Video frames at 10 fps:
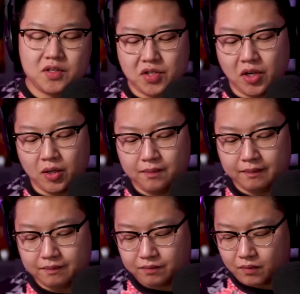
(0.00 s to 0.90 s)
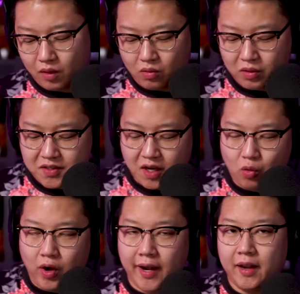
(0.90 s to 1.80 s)
So we're just going to
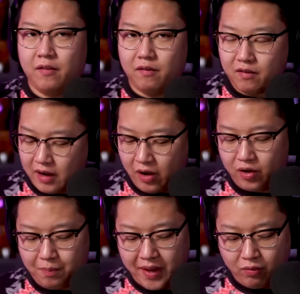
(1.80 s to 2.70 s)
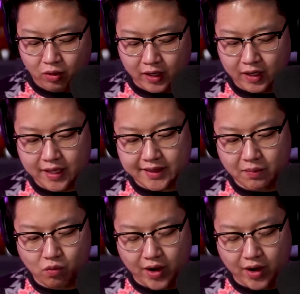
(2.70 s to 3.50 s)
wait it out a bit. We're going to let them